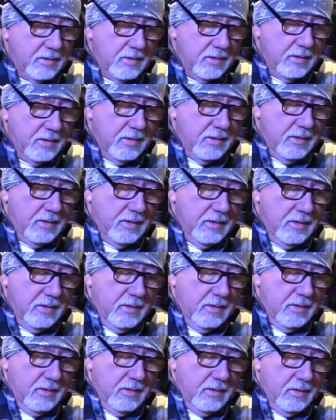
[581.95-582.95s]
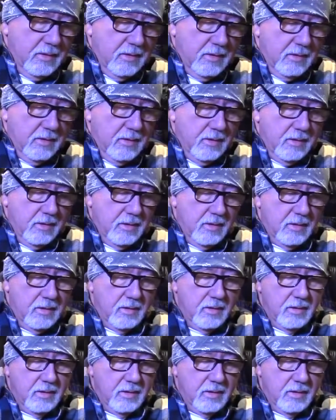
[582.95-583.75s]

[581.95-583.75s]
(silence)